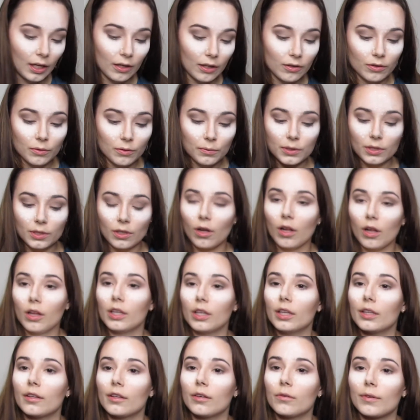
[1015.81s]
I don't know what to call
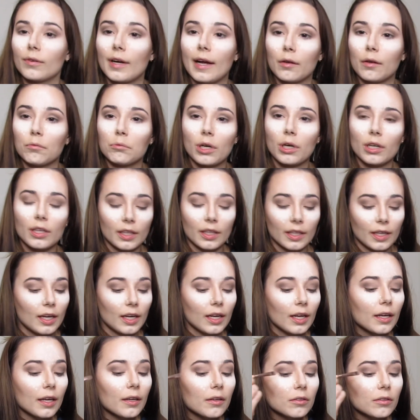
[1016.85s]
it. The round part of the
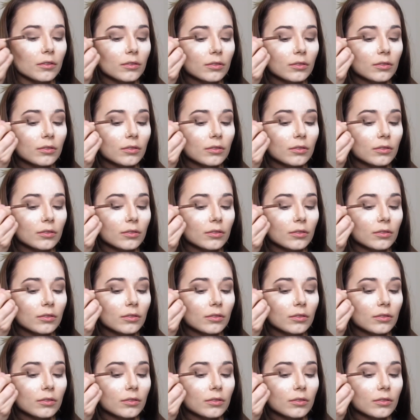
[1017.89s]
eye?